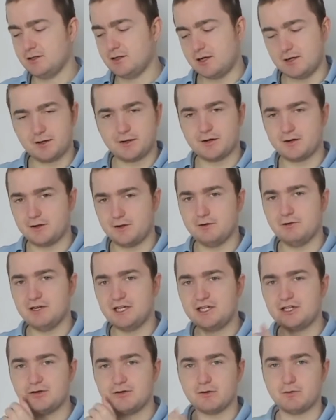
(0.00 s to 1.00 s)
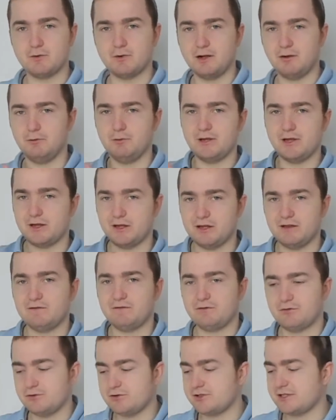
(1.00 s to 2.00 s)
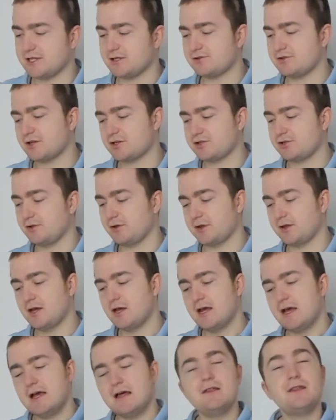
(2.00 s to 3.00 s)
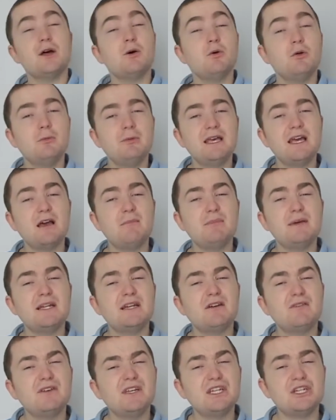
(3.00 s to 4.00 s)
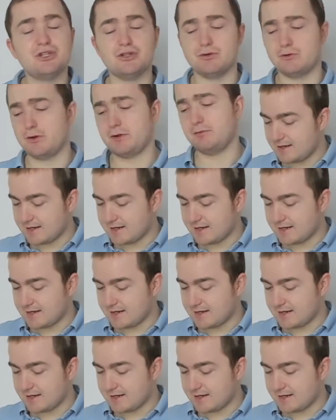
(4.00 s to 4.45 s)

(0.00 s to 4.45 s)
and there is no issues, while with the first instructions, there will be a bit of issues.